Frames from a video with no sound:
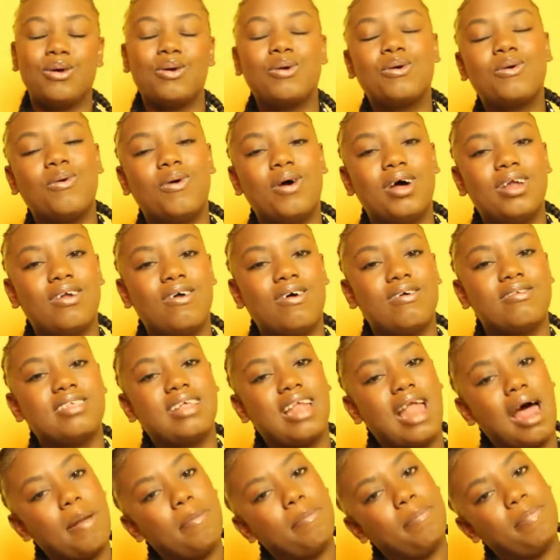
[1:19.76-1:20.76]
go on down to
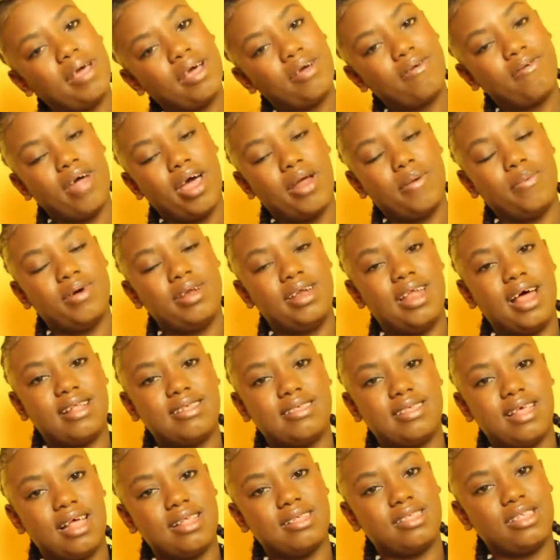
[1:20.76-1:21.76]
that big red with that
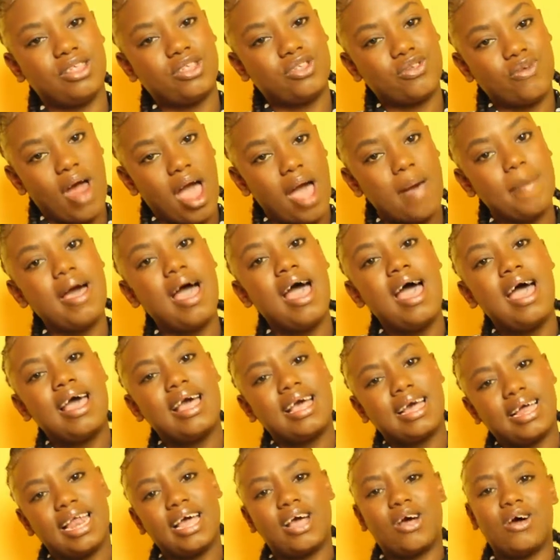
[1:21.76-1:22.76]
says subscribe,
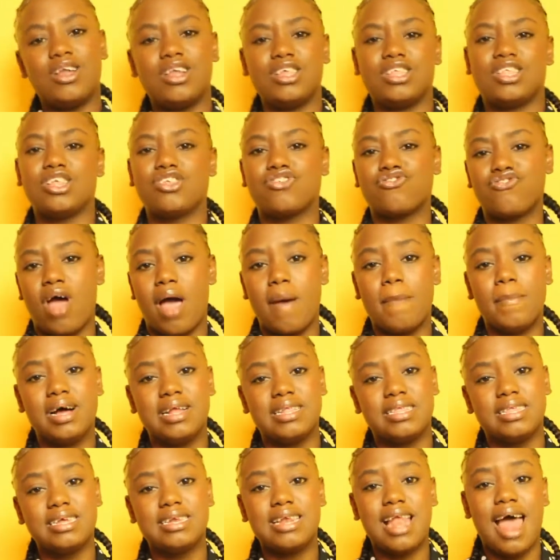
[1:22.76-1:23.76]
click on the subscribe
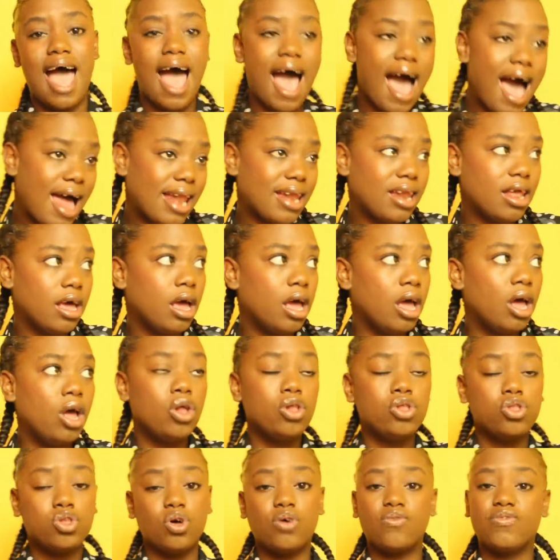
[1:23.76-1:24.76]
button, and
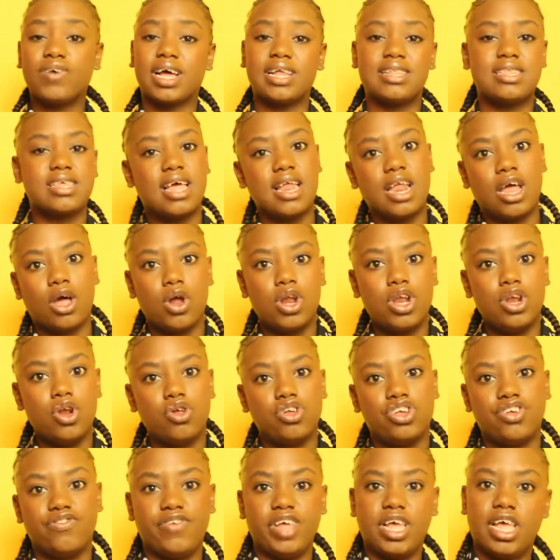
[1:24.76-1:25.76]
don't forget to click on the
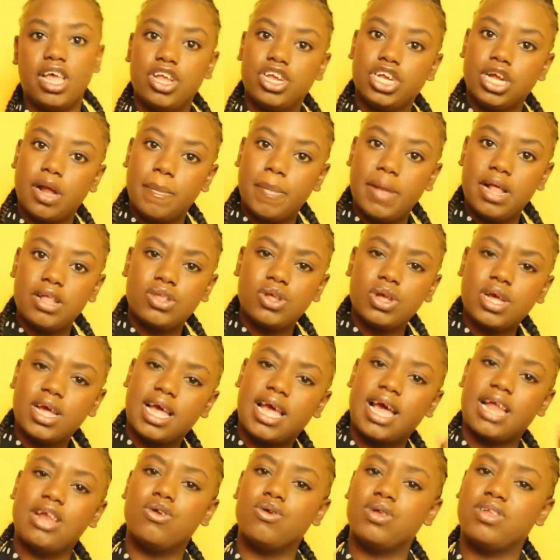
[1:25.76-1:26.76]
notification bell so you can
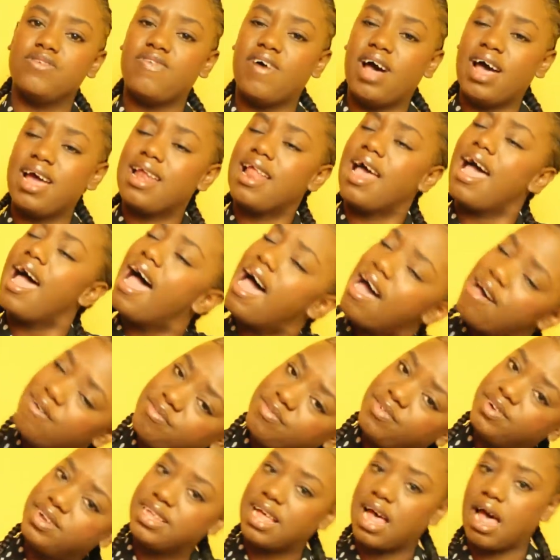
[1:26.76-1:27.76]
get notified
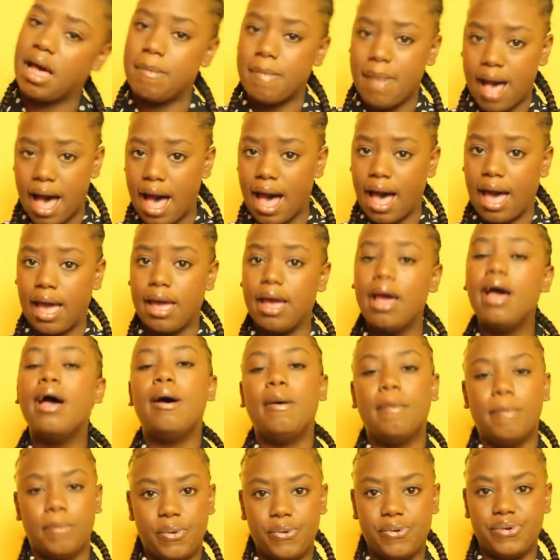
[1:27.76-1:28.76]
every time I
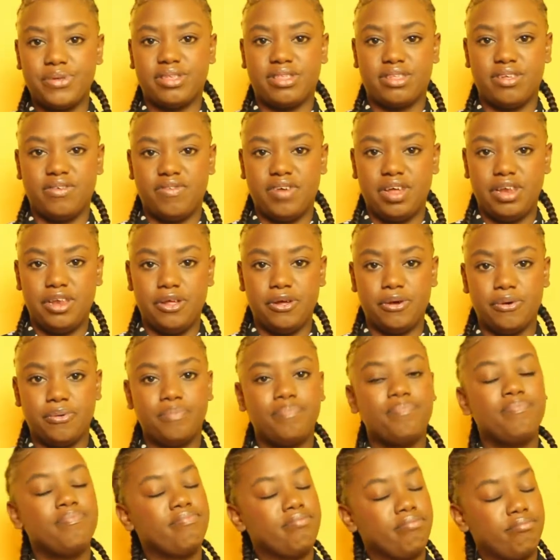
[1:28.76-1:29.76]
post a video.
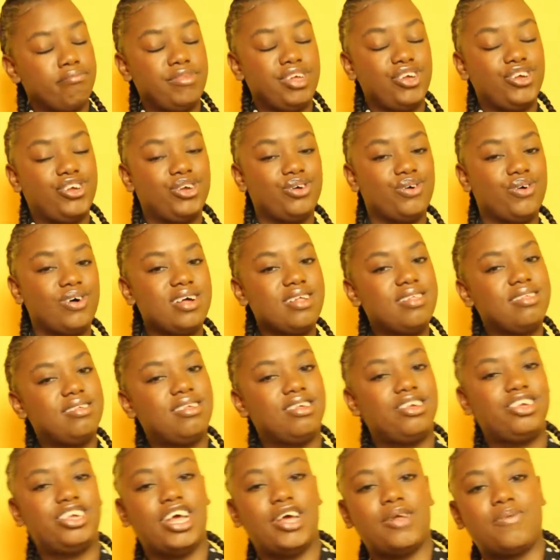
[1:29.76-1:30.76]
Be sure to
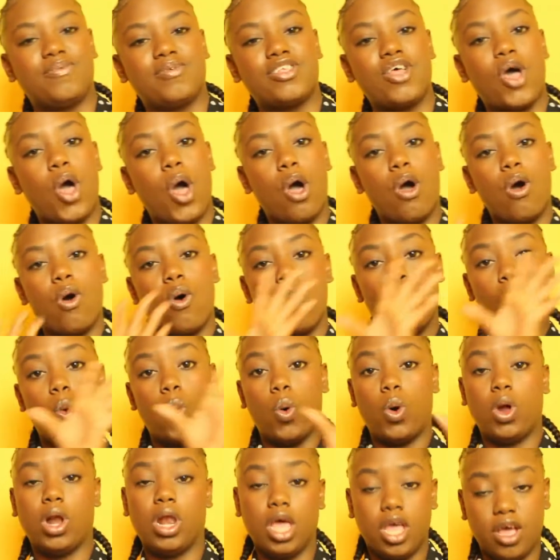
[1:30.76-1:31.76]
share it with
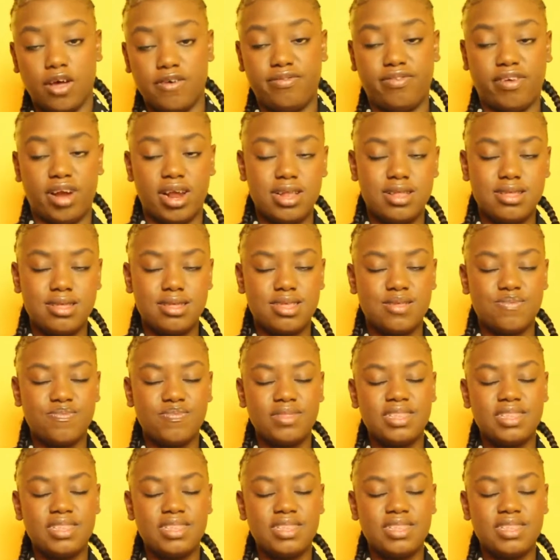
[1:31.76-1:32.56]
all your friends.